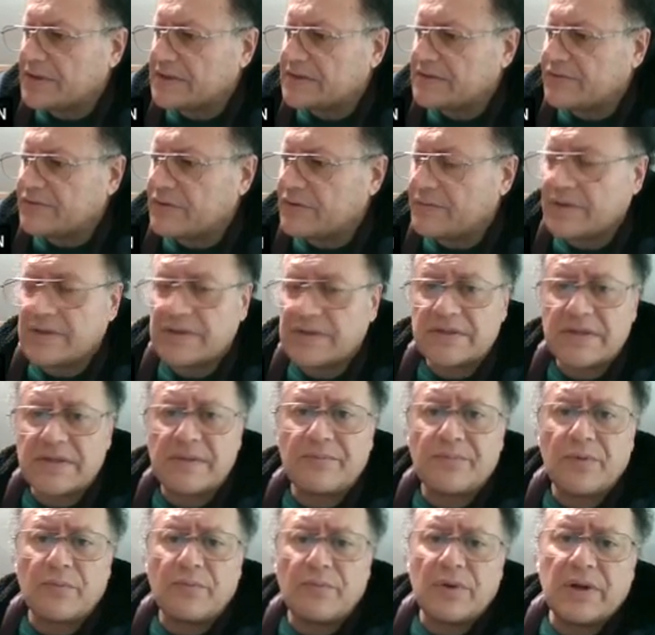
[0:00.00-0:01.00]
is from the
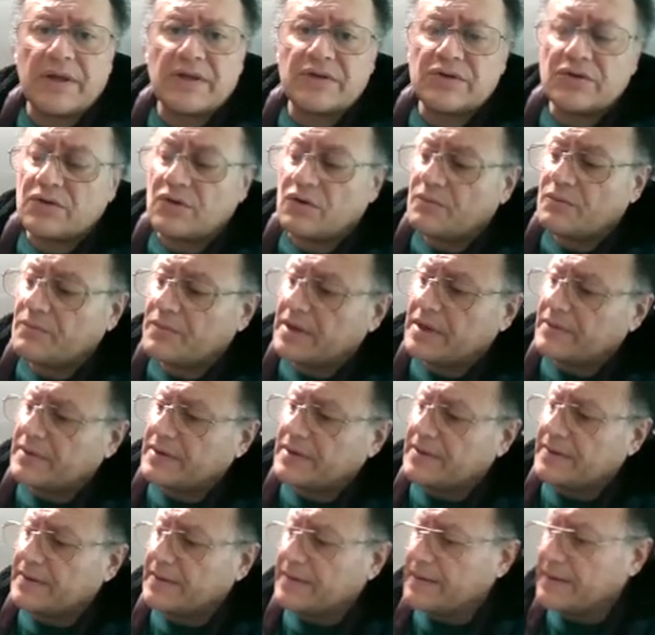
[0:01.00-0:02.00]
same population or
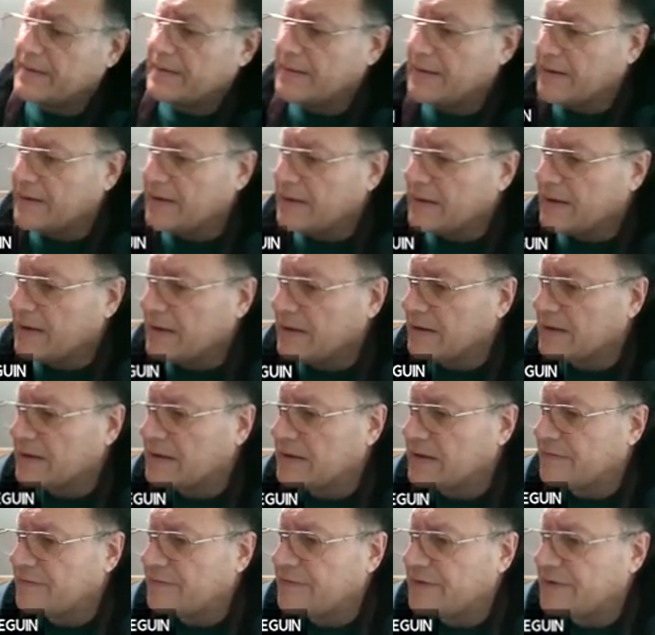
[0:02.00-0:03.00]
maybe a
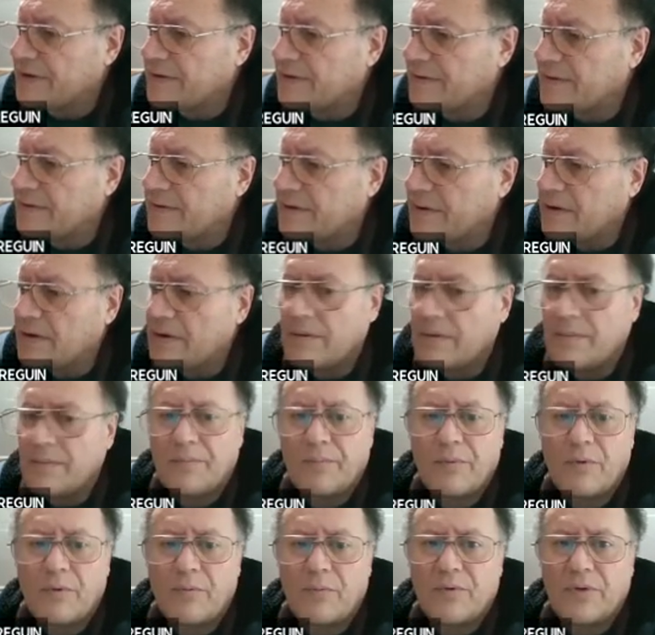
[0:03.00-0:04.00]
different
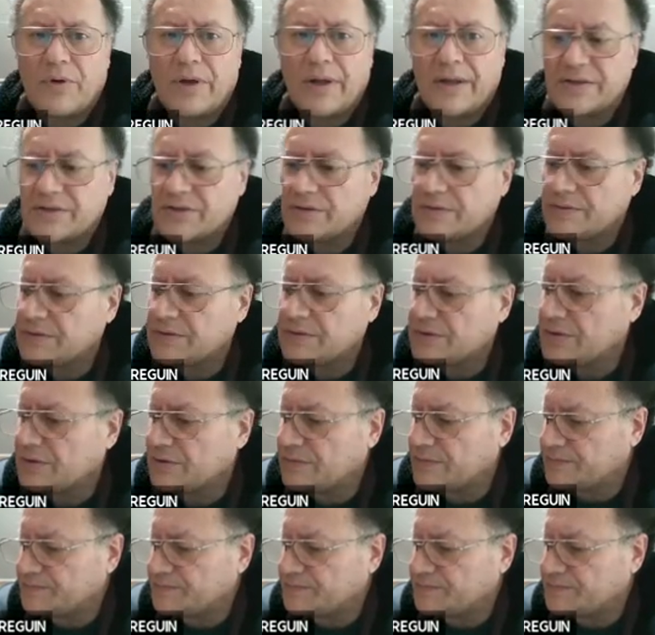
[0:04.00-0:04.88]
population. So